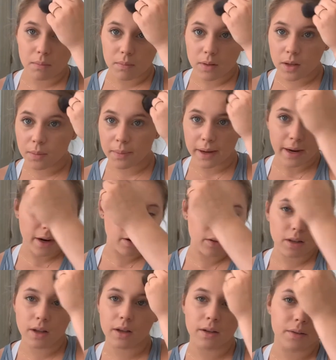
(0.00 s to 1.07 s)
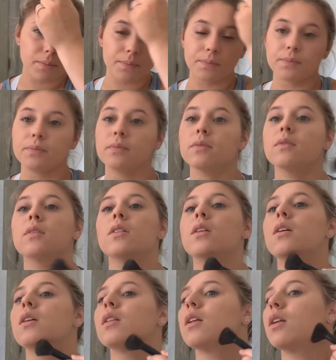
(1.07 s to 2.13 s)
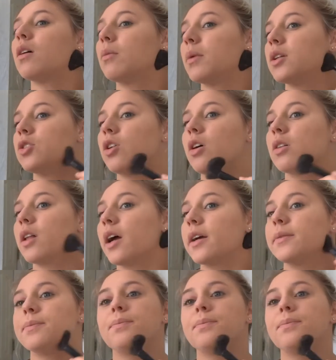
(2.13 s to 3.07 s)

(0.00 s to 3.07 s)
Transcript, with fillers: near my hairline, and then on my jawline.